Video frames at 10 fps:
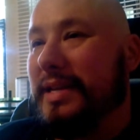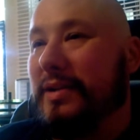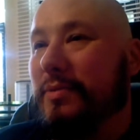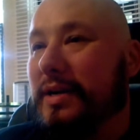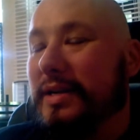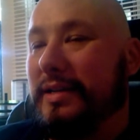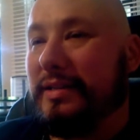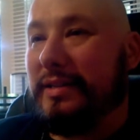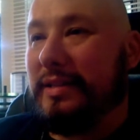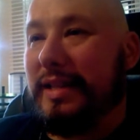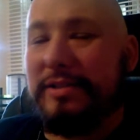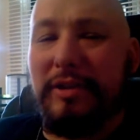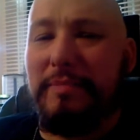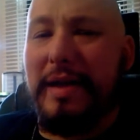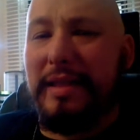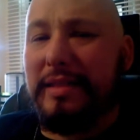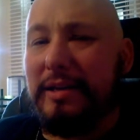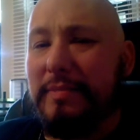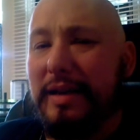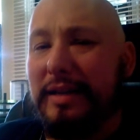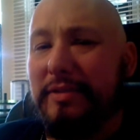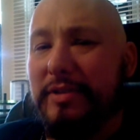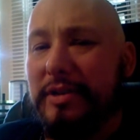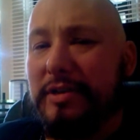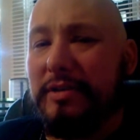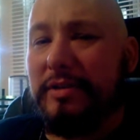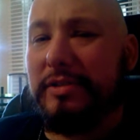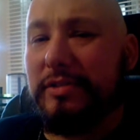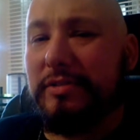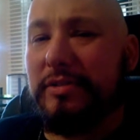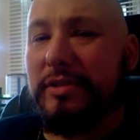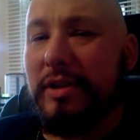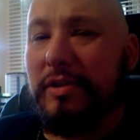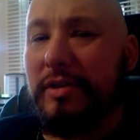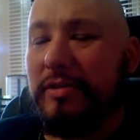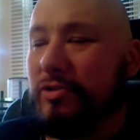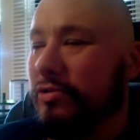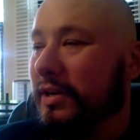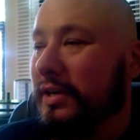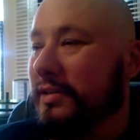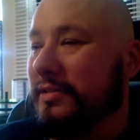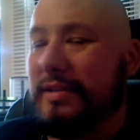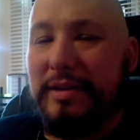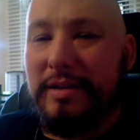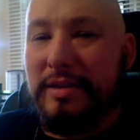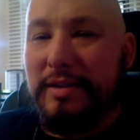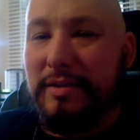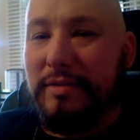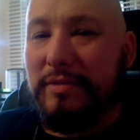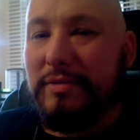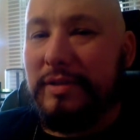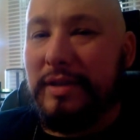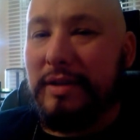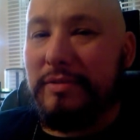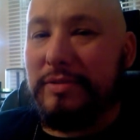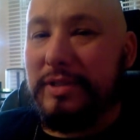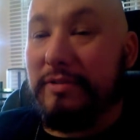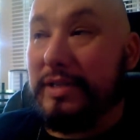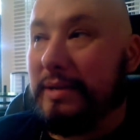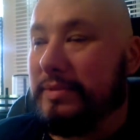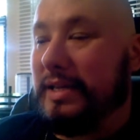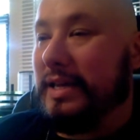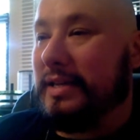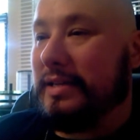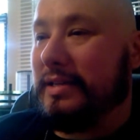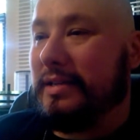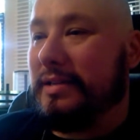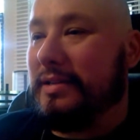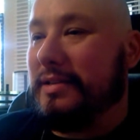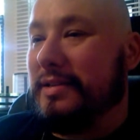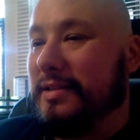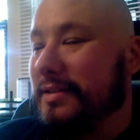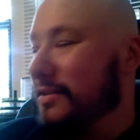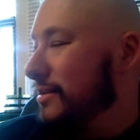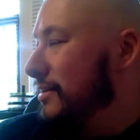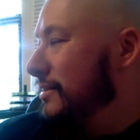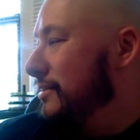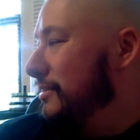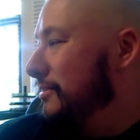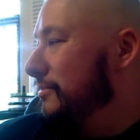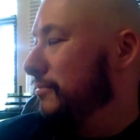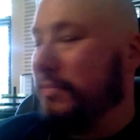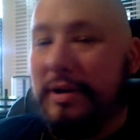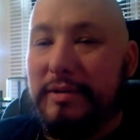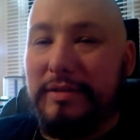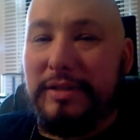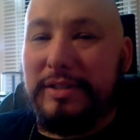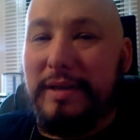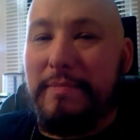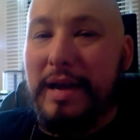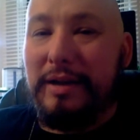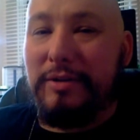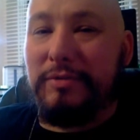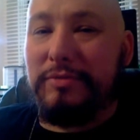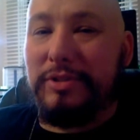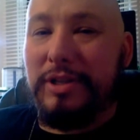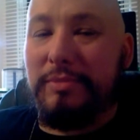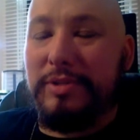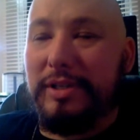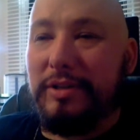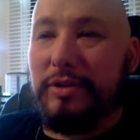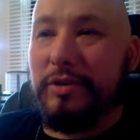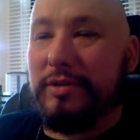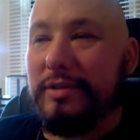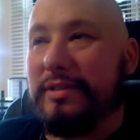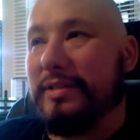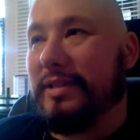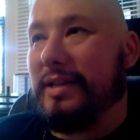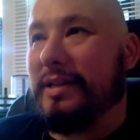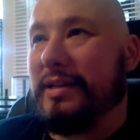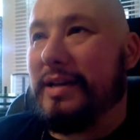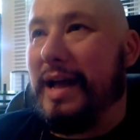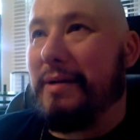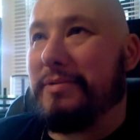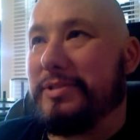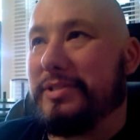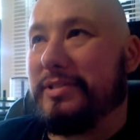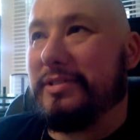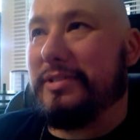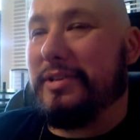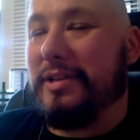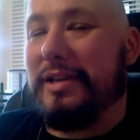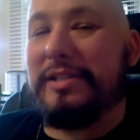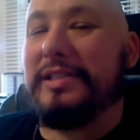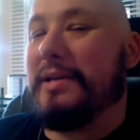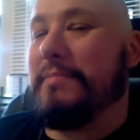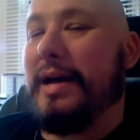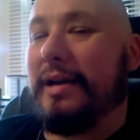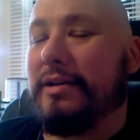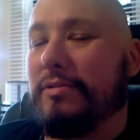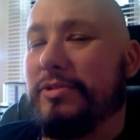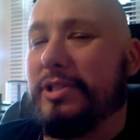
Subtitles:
But anyway, that's the only bad thing about living here is, hearing the train, several times a day. But let's get back on subject. Let's get back